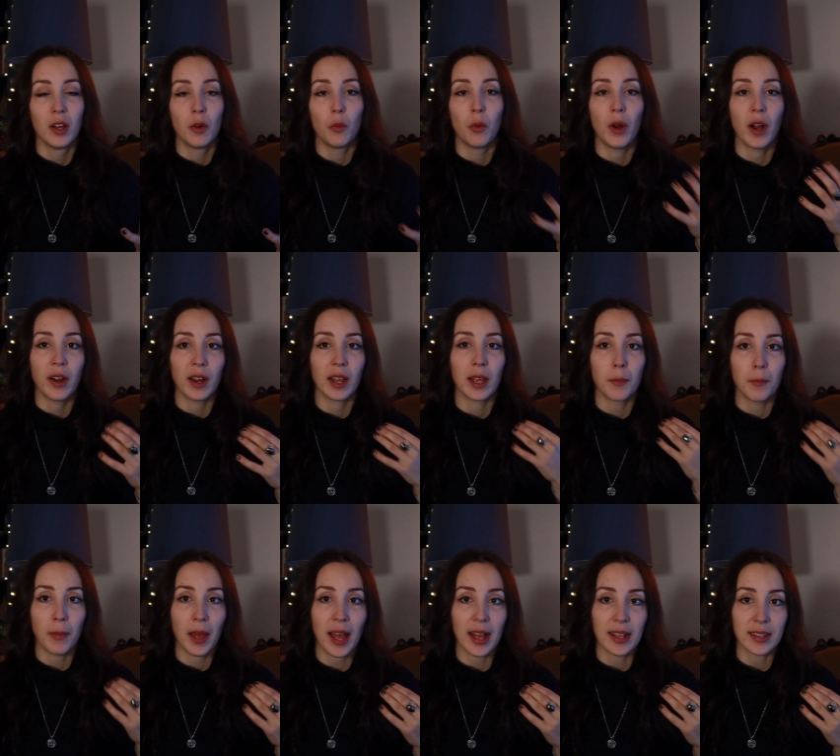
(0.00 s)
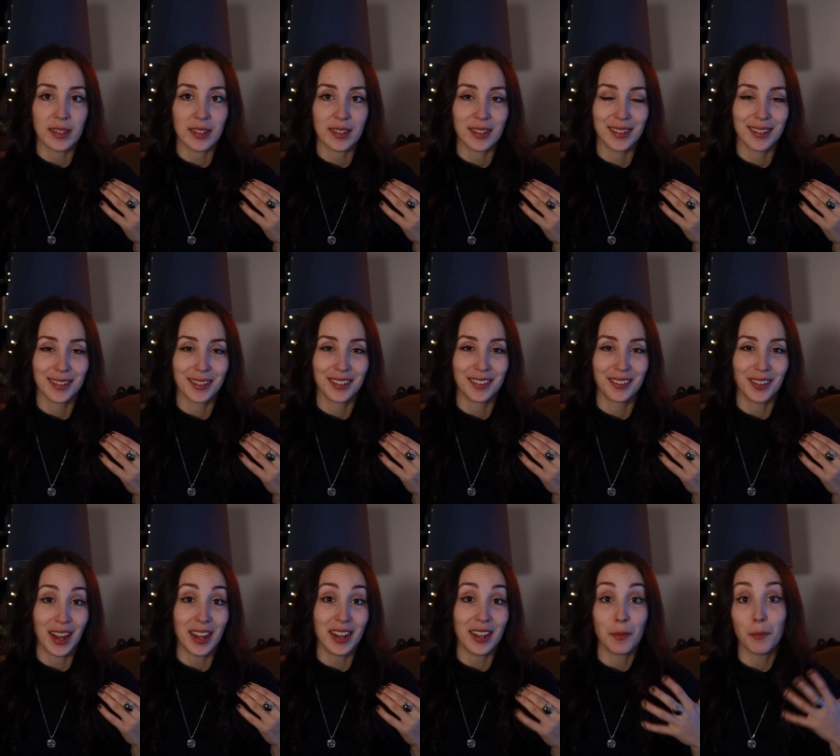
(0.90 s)
wearing a mask,
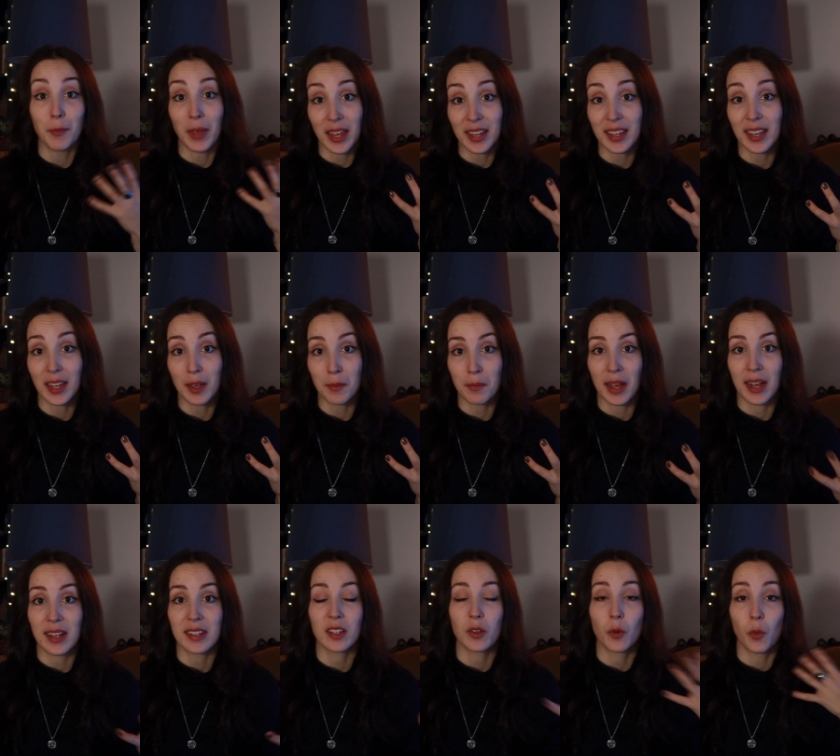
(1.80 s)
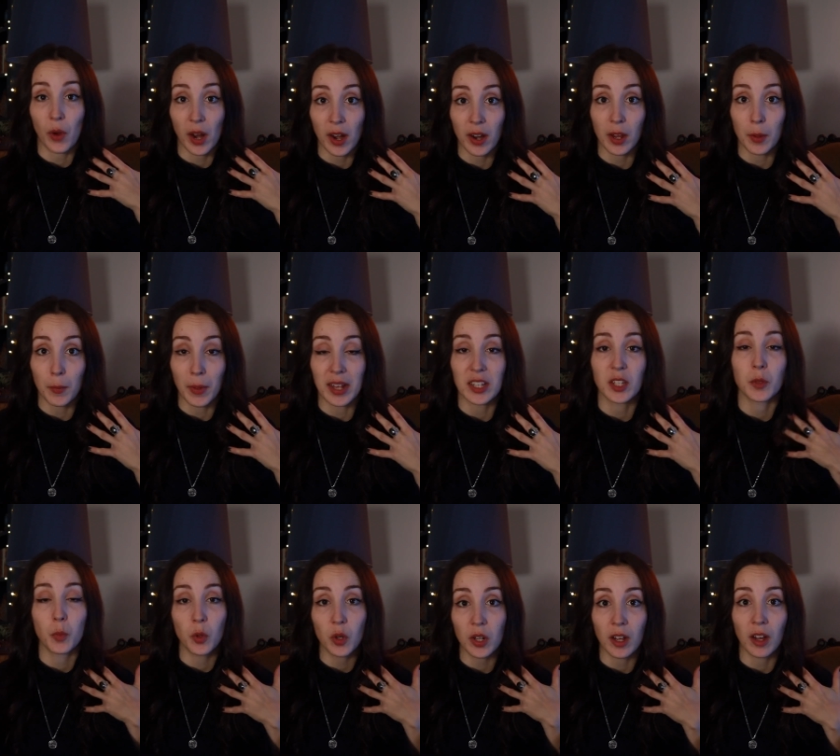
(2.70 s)
right? Making a mask, wearing a
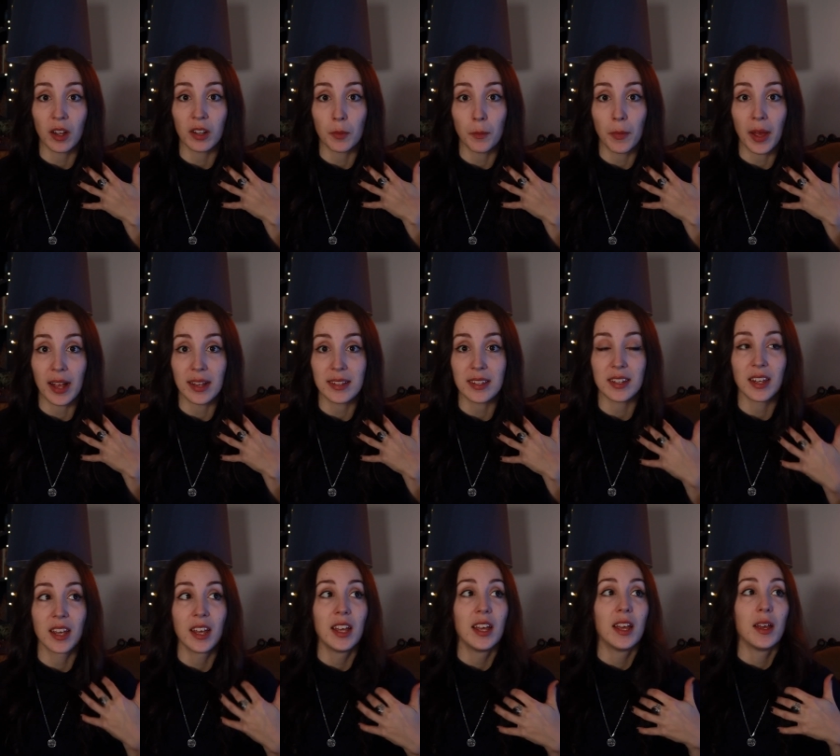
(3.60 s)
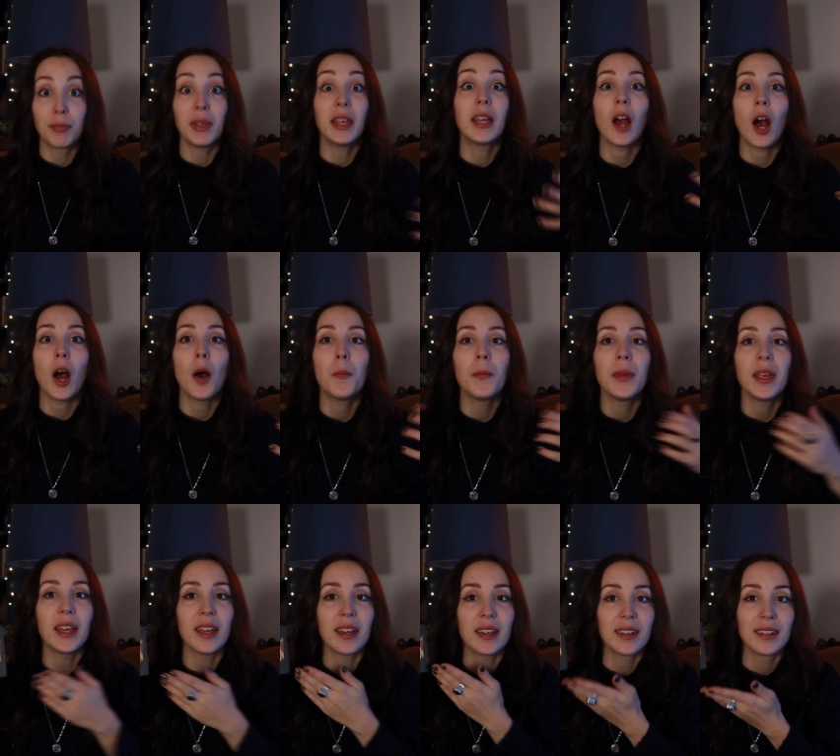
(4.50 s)
mask, putting on the mask,
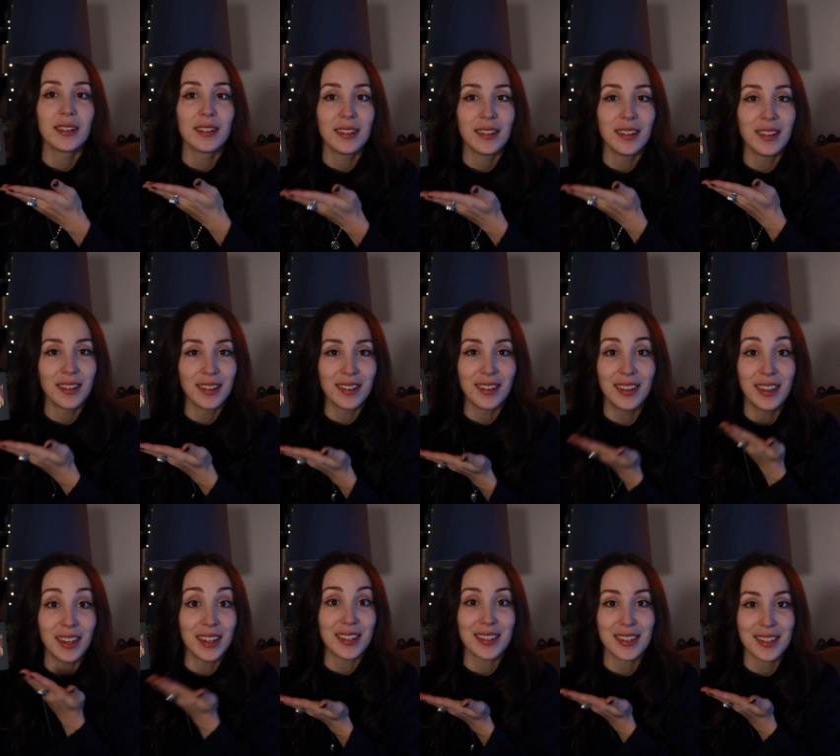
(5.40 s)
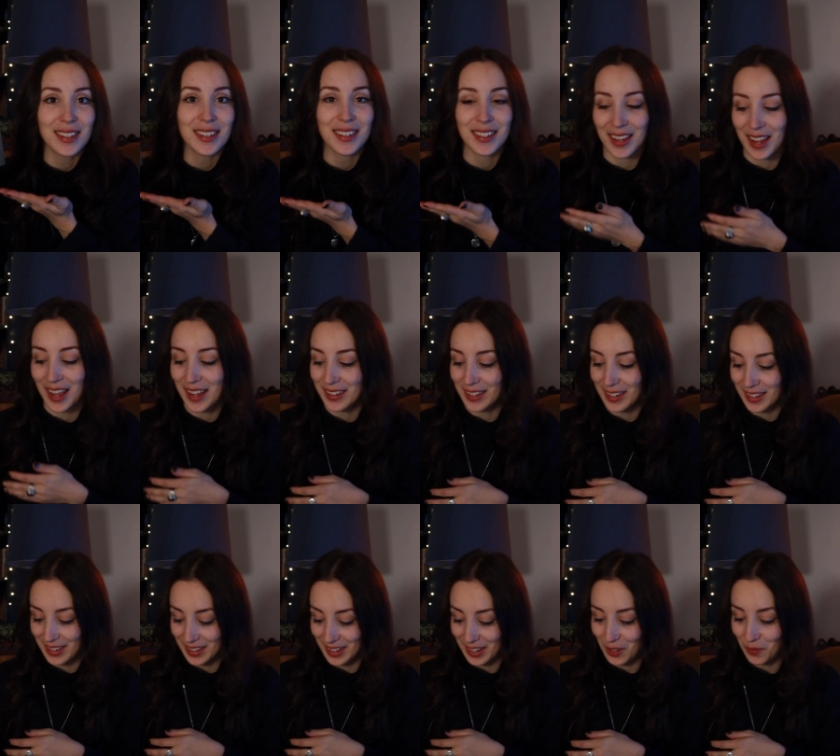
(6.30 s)
becoming this
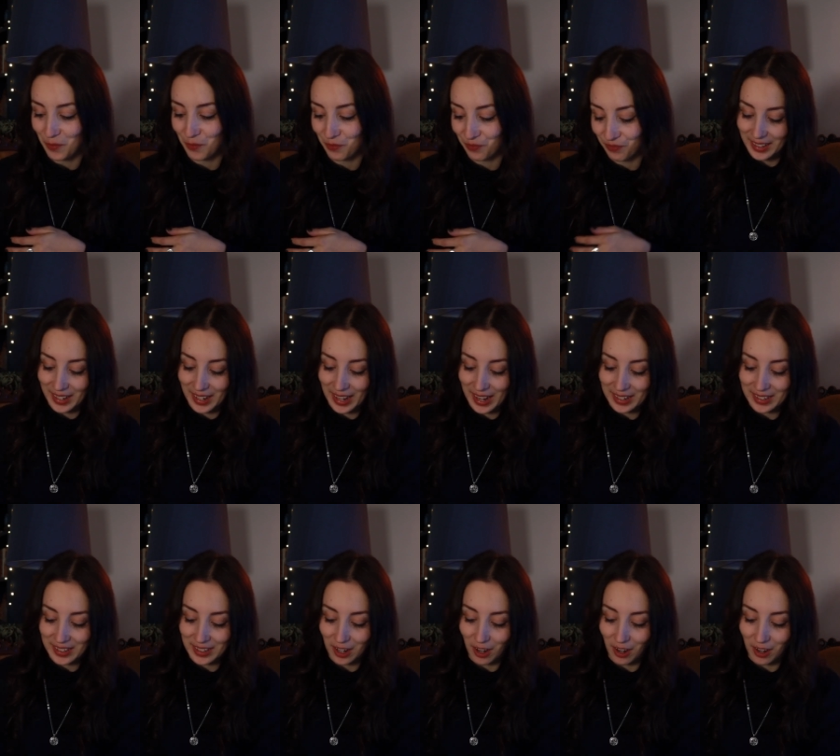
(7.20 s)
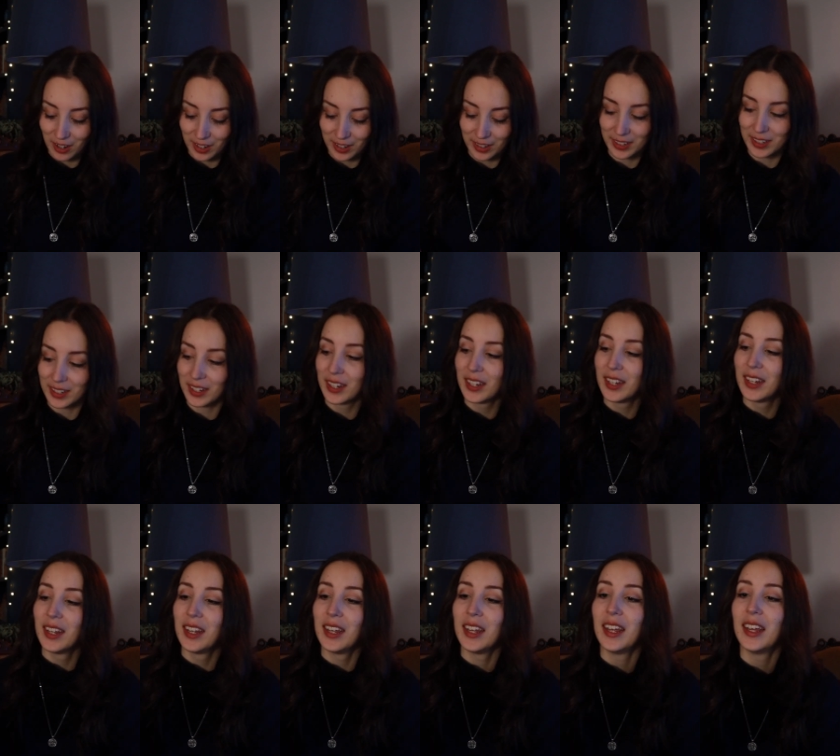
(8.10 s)
entity. The next card,
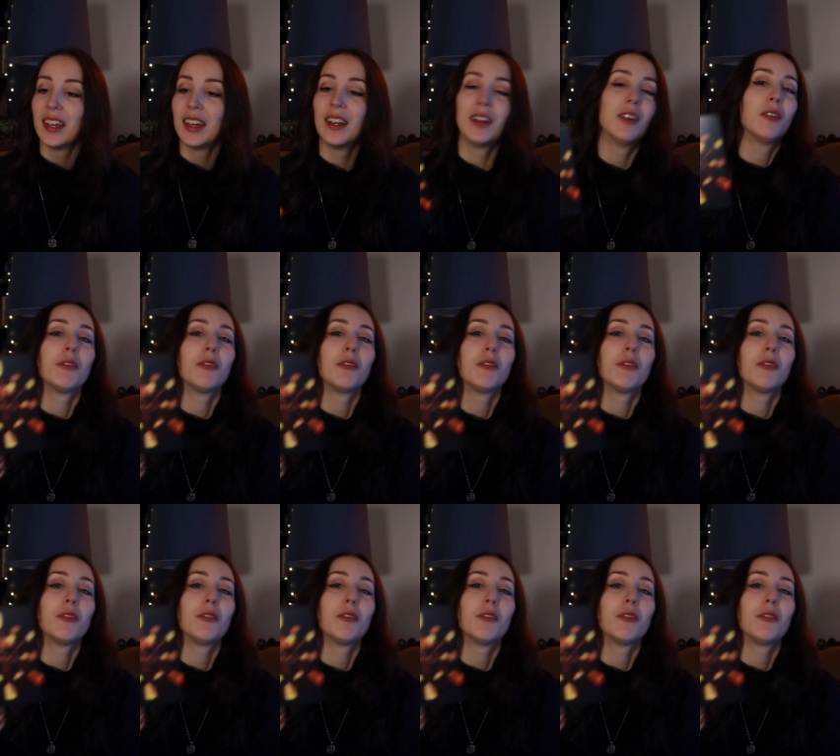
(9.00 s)
uh,